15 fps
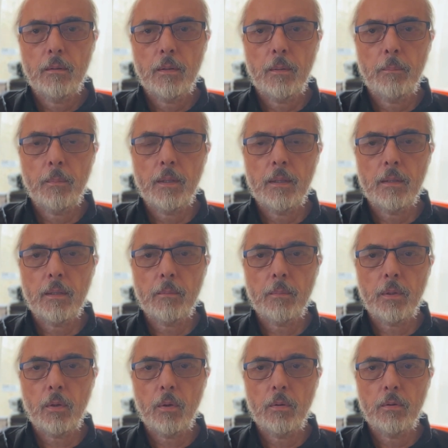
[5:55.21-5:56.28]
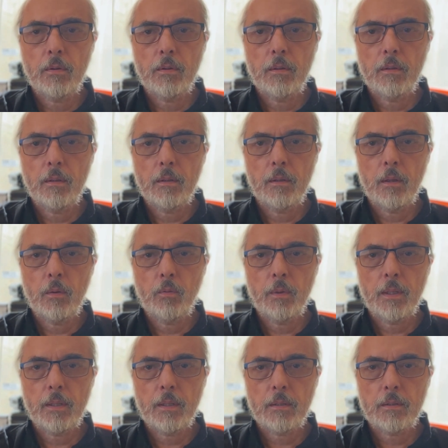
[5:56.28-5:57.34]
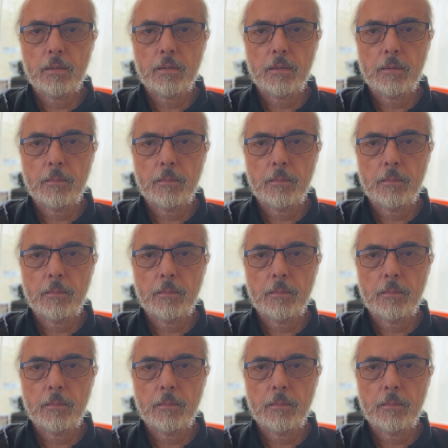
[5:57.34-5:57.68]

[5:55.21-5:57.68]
completely beyond, awakened.